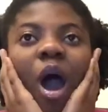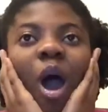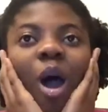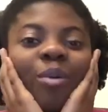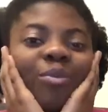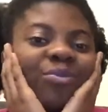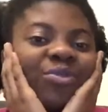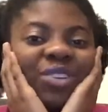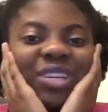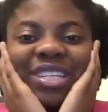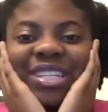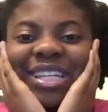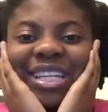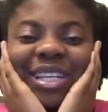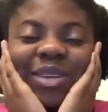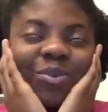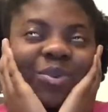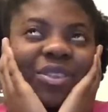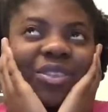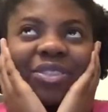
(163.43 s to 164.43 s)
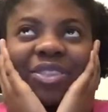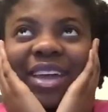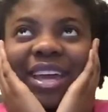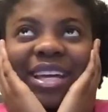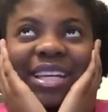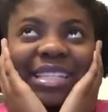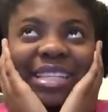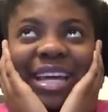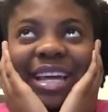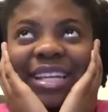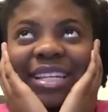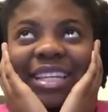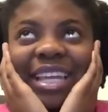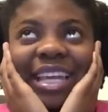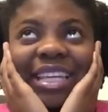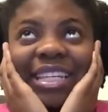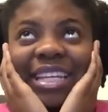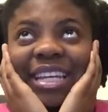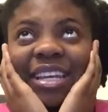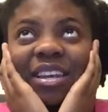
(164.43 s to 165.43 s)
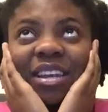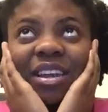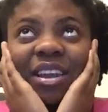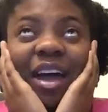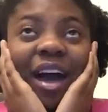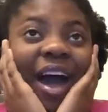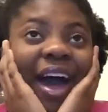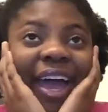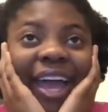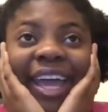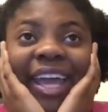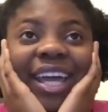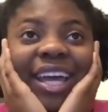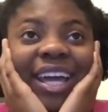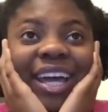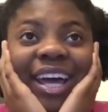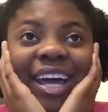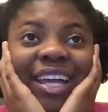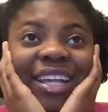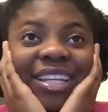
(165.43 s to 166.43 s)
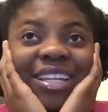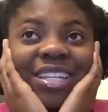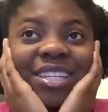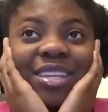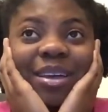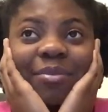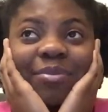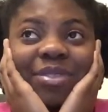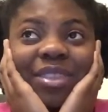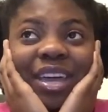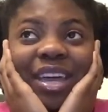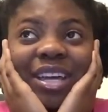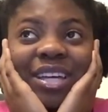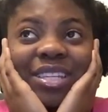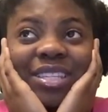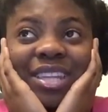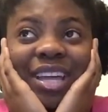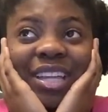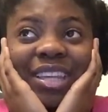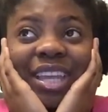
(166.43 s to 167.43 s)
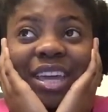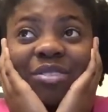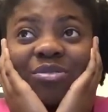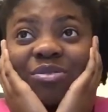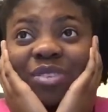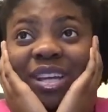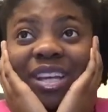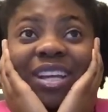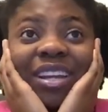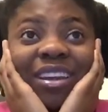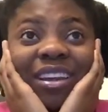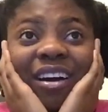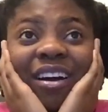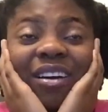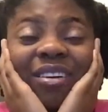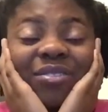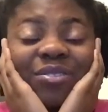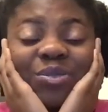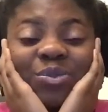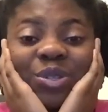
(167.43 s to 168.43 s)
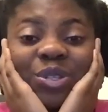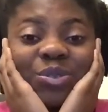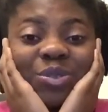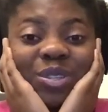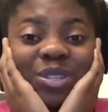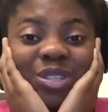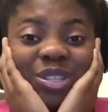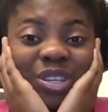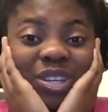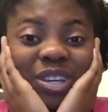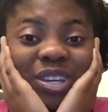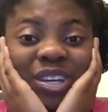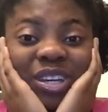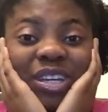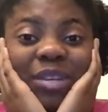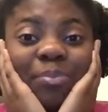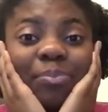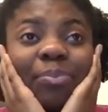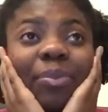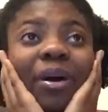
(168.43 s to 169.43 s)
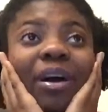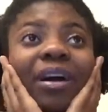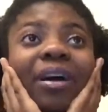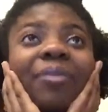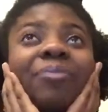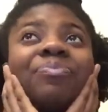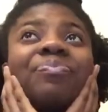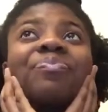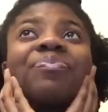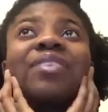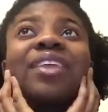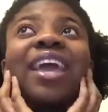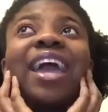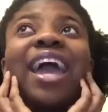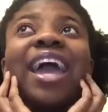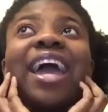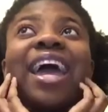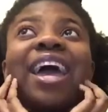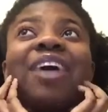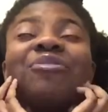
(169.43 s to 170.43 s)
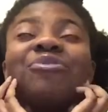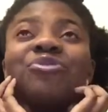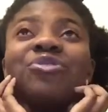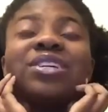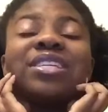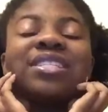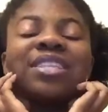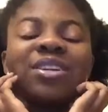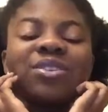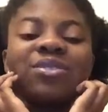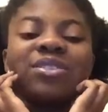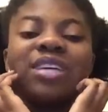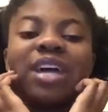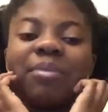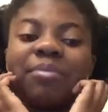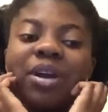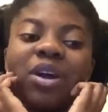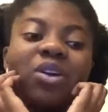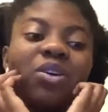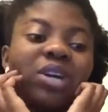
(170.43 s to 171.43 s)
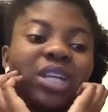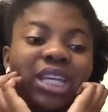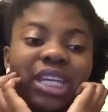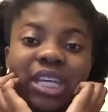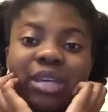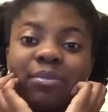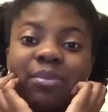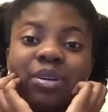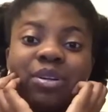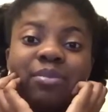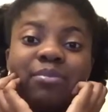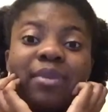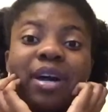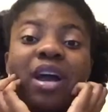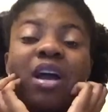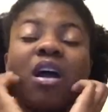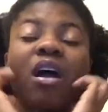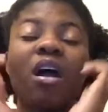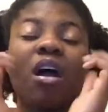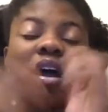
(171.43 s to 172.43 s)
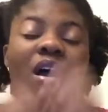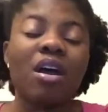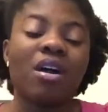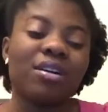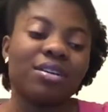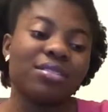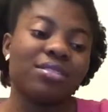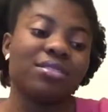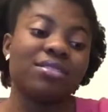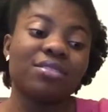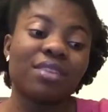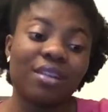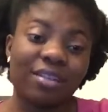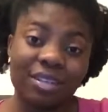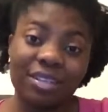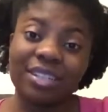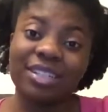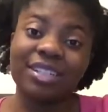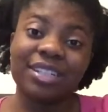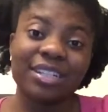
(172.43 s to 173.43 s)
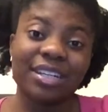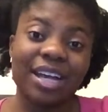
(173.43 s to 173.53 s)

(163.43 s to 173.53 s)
Obviously there were things that they didn't like and some things that they really loved, which was good, but every single time I got an email, my heart sunk.